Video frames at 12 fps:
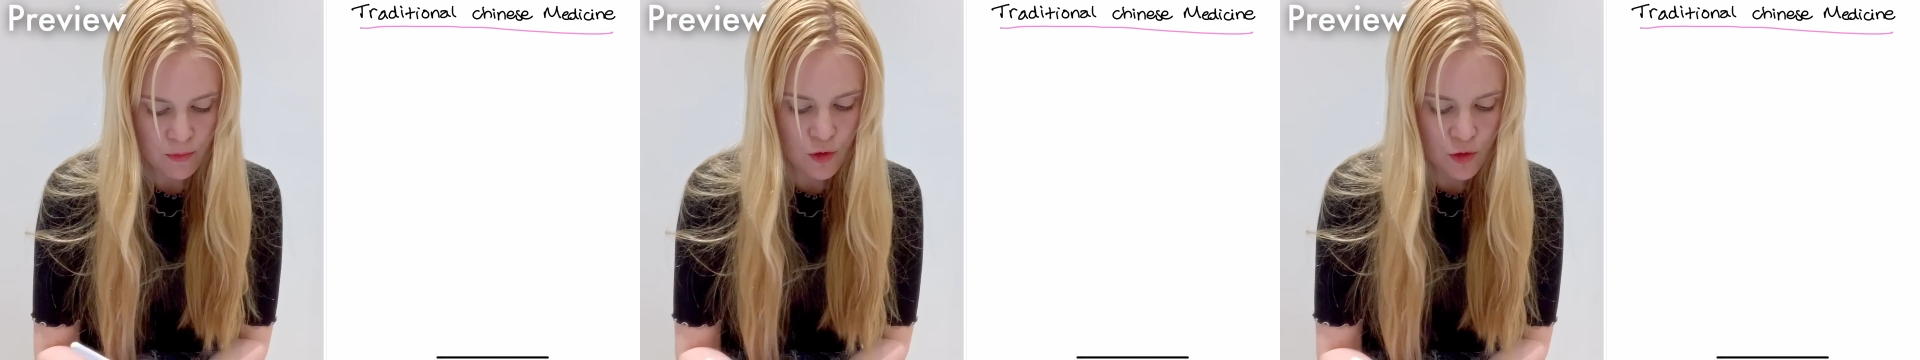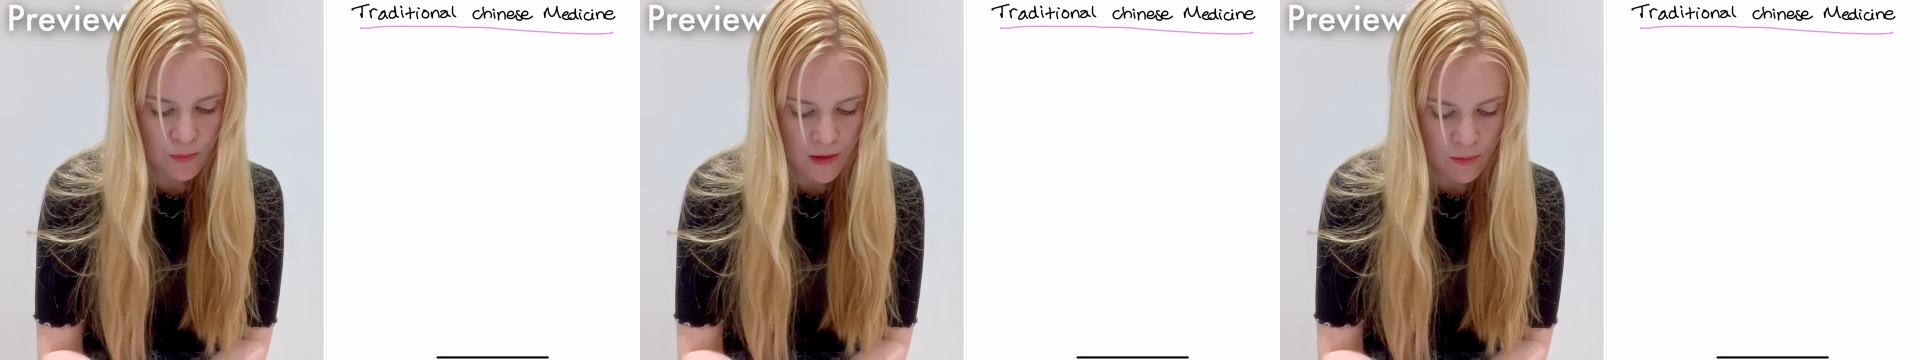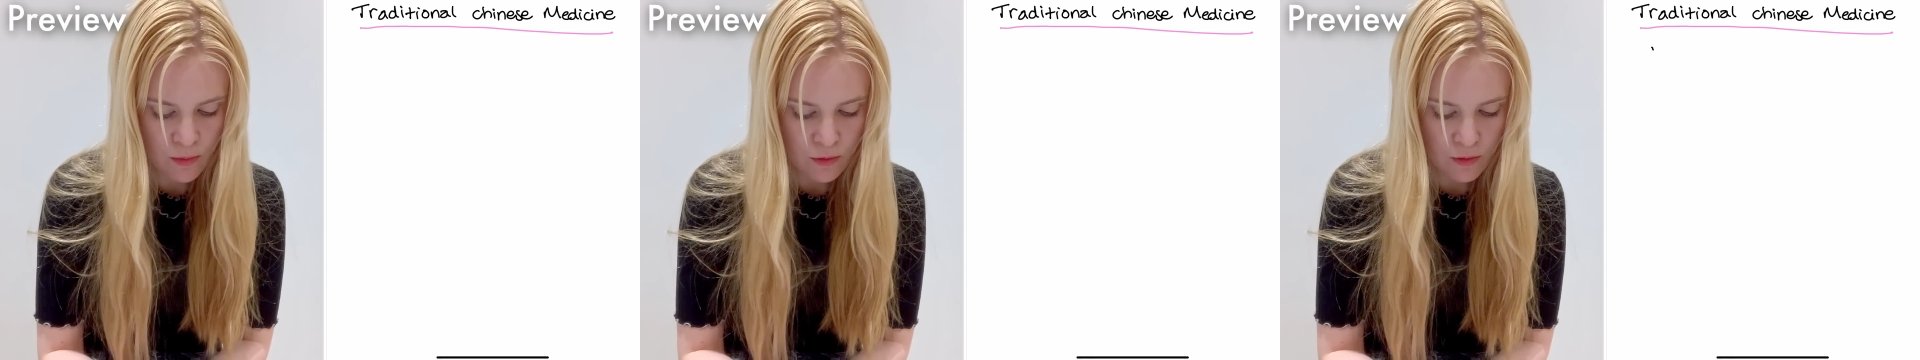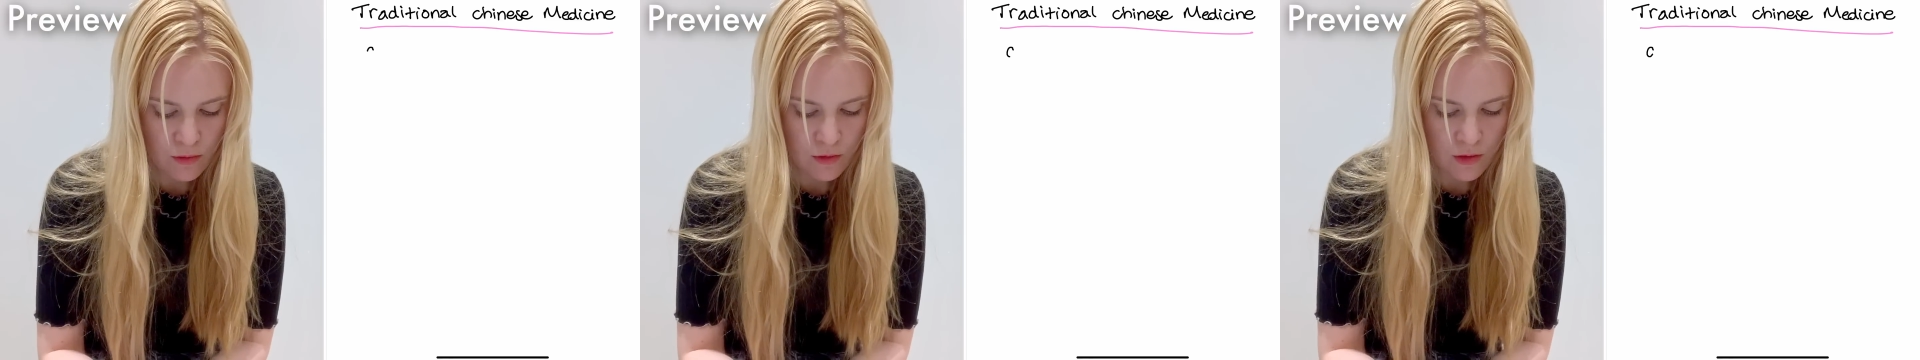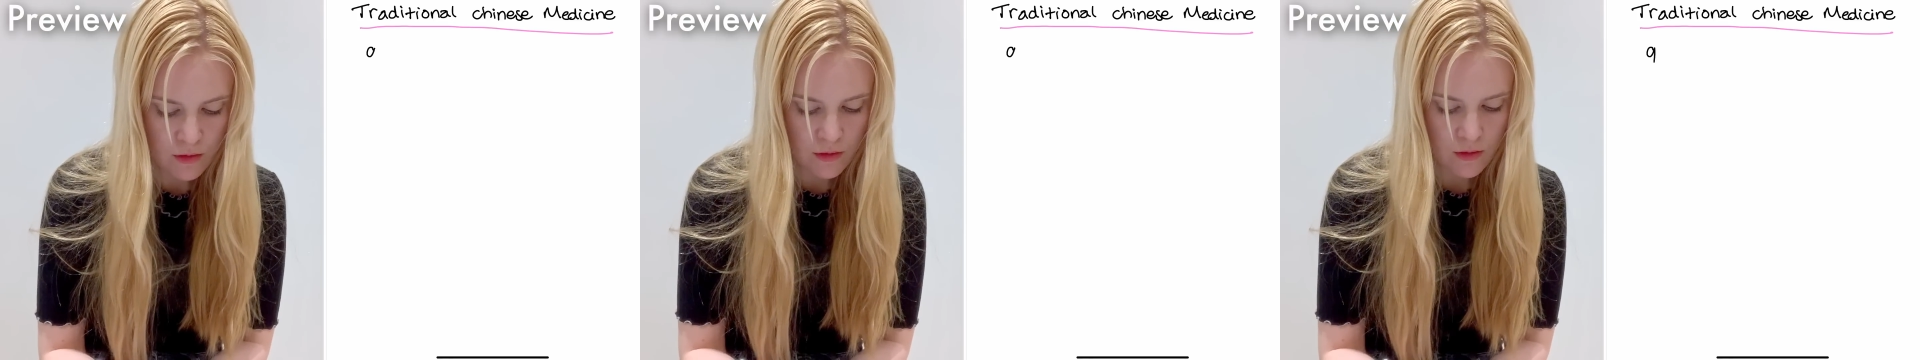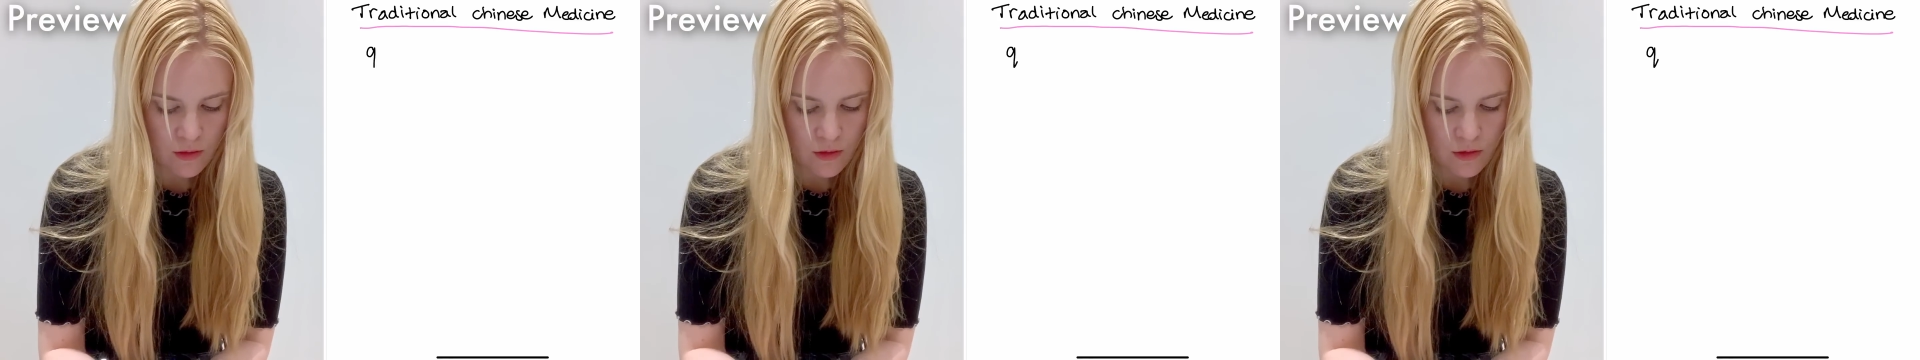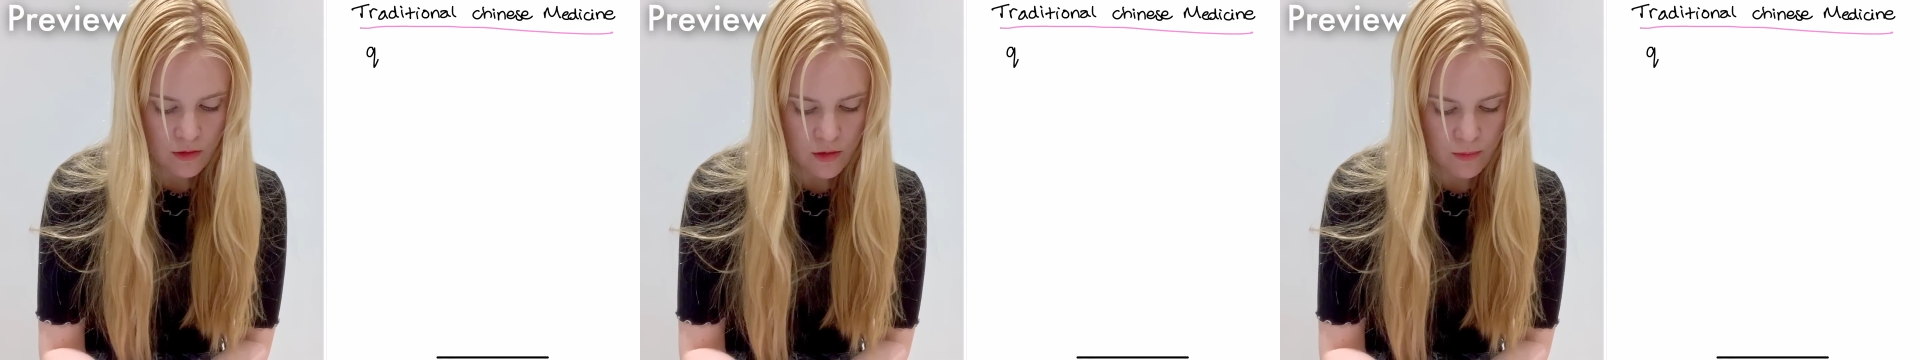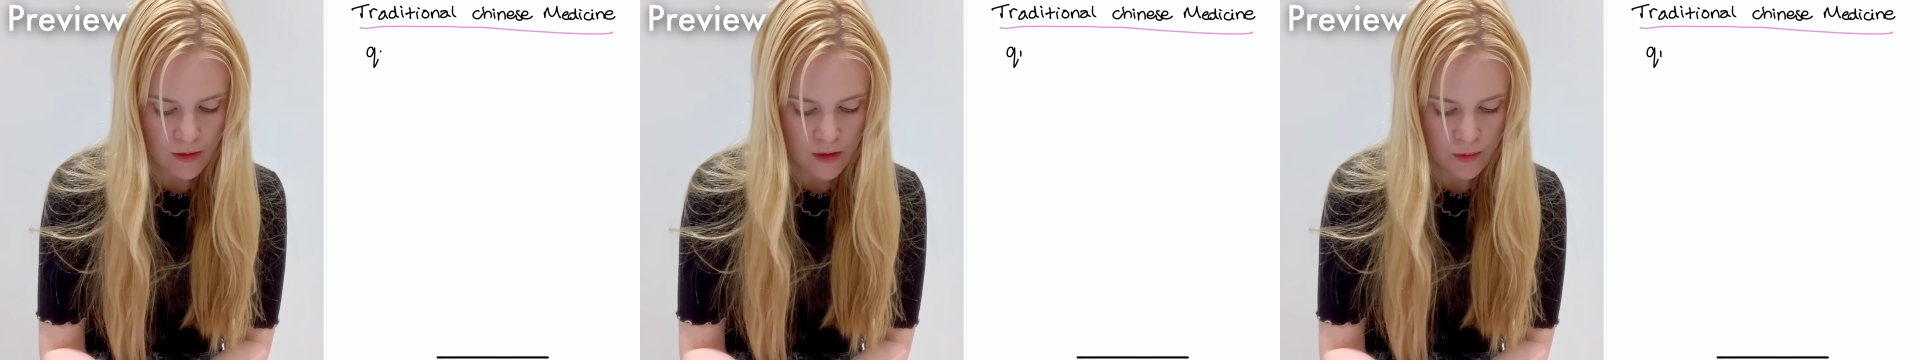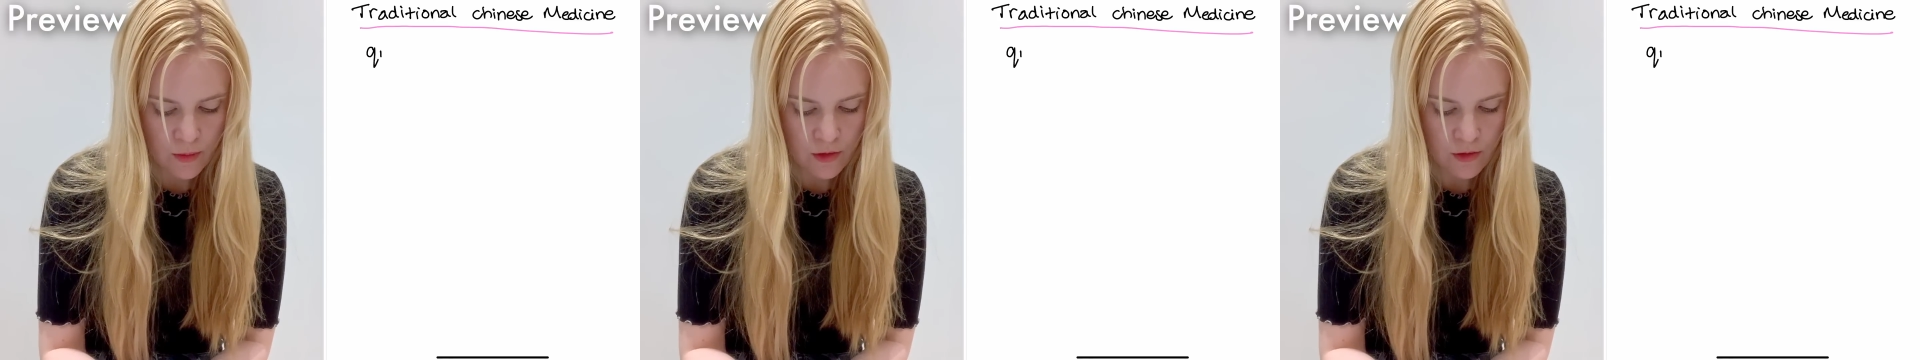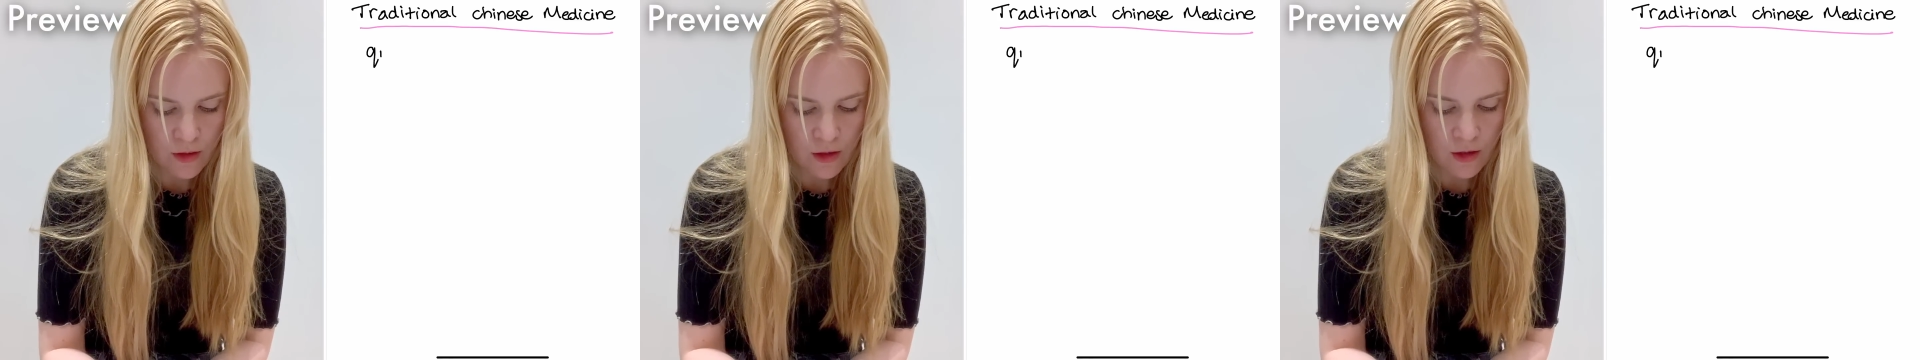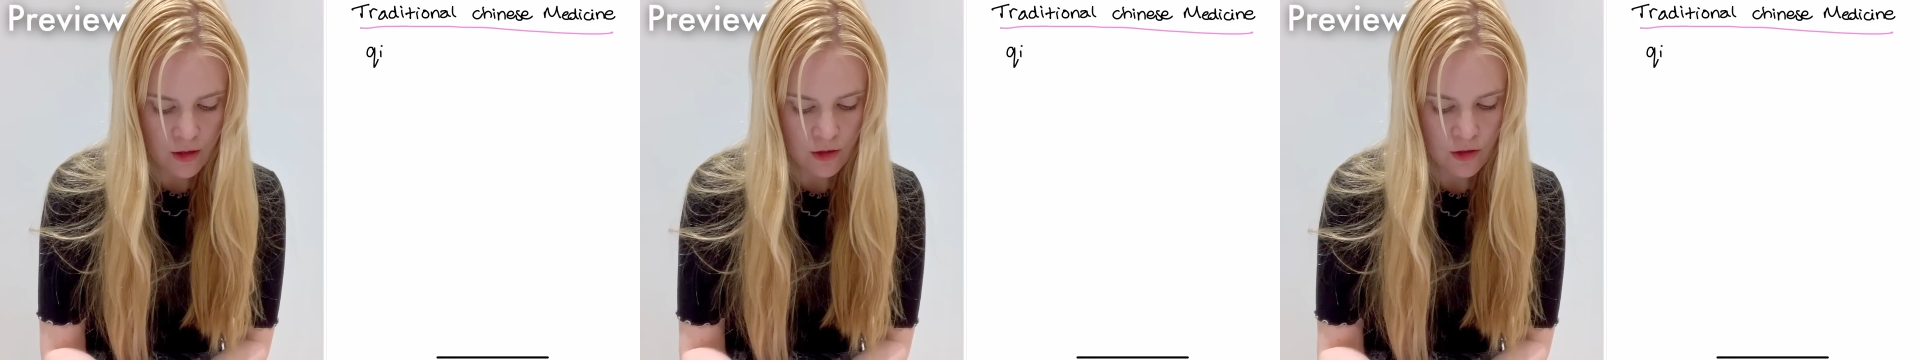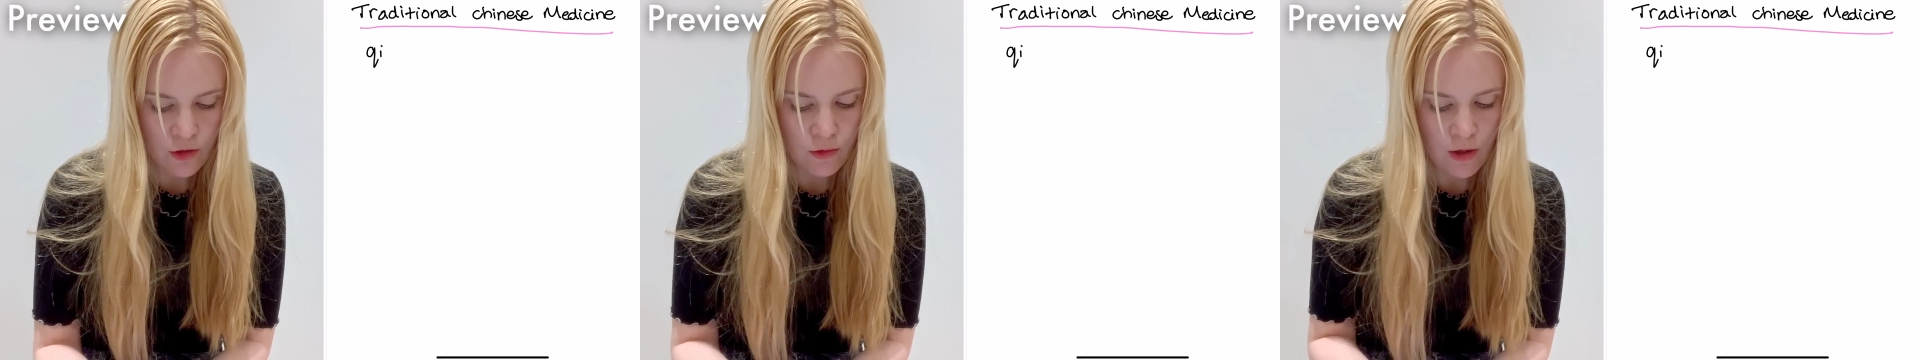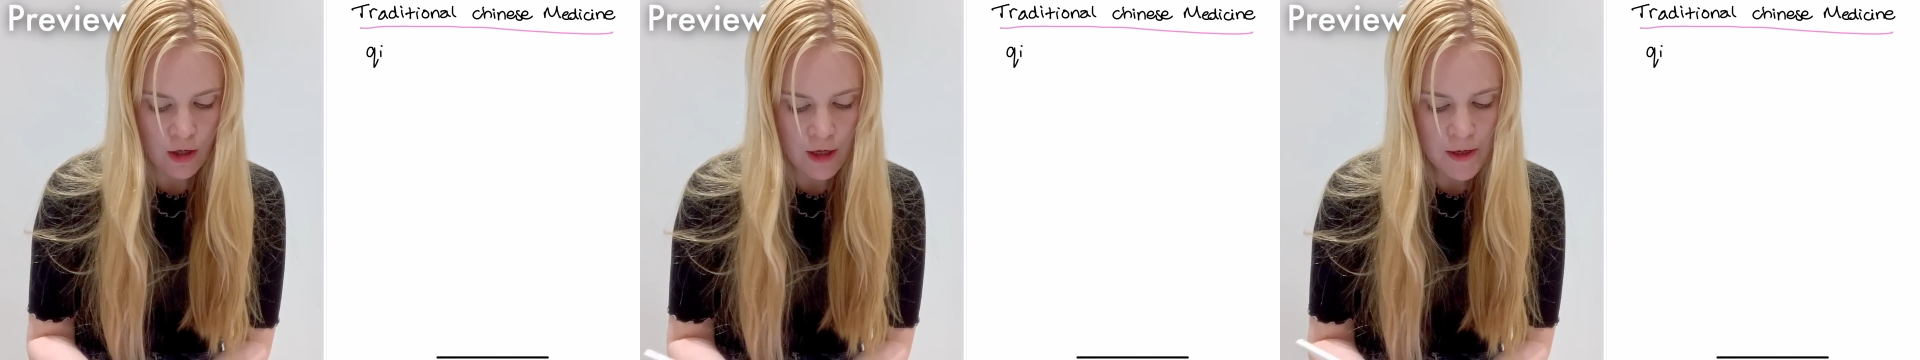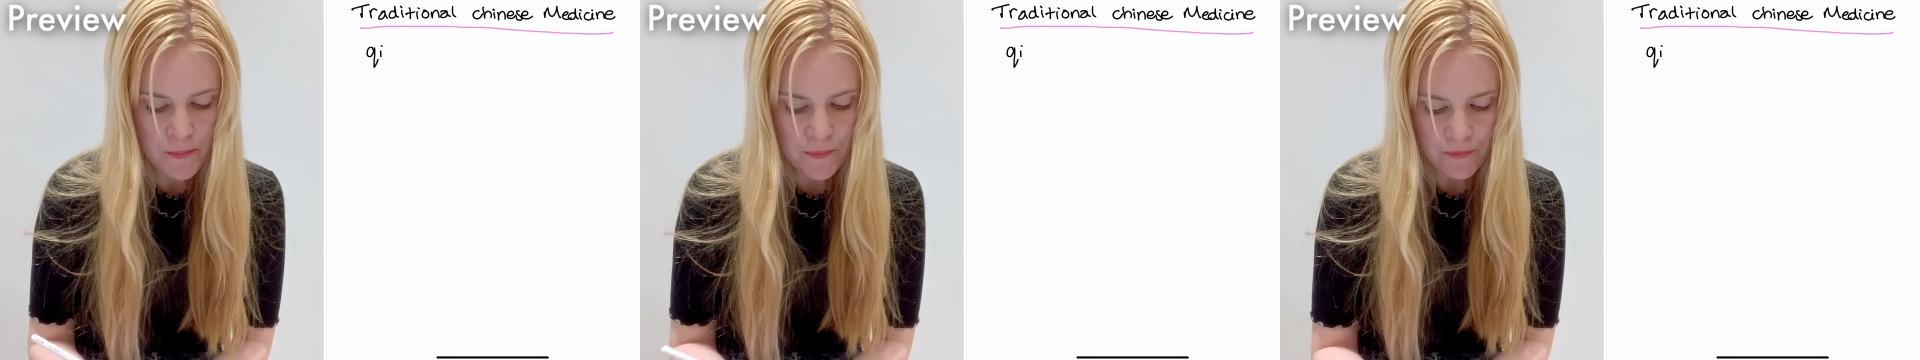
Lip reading: Most people spell it with qi,